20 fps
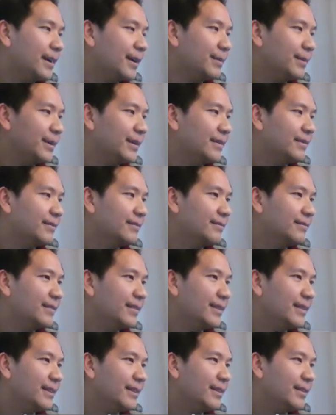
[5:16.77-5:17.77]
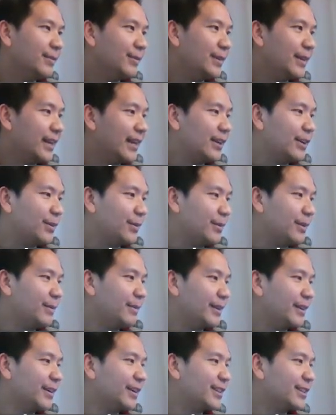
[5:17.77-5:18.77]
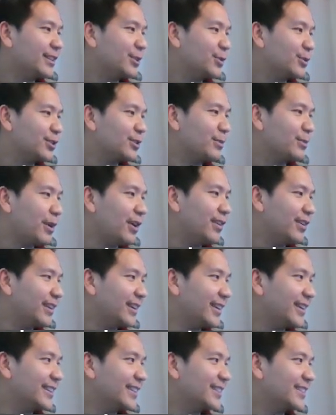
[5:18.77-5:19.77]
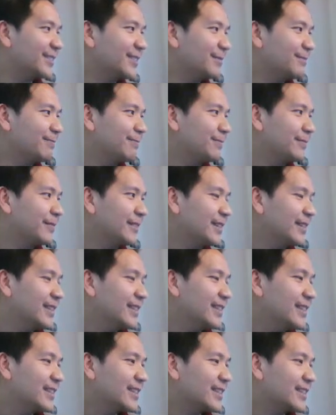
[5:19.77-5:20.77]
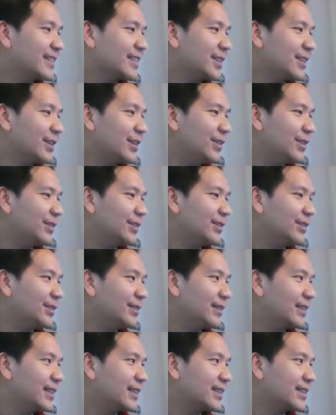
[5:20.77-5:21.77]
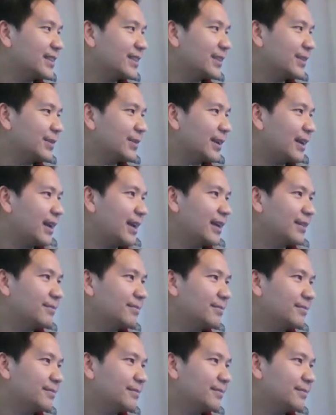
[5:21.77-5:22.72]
I mean, we cannot read because it's too small, I guess. So let's look at,